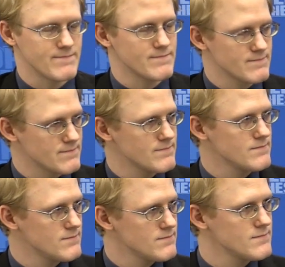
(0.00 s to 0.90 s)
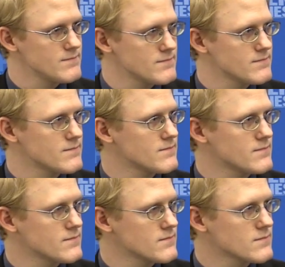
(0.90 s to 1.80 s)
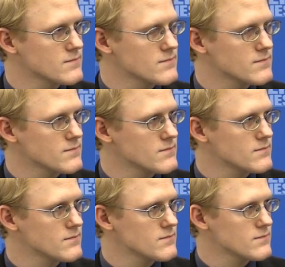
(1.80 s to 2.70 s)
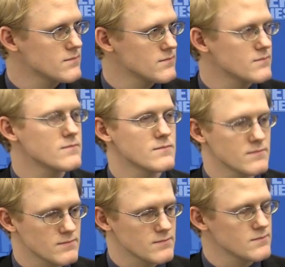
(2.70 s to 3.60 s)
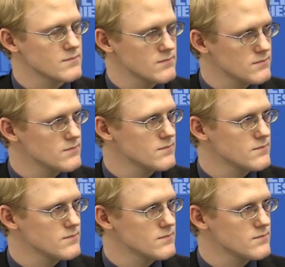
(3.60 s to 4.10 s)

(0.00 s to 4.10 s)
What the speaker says: [no speech]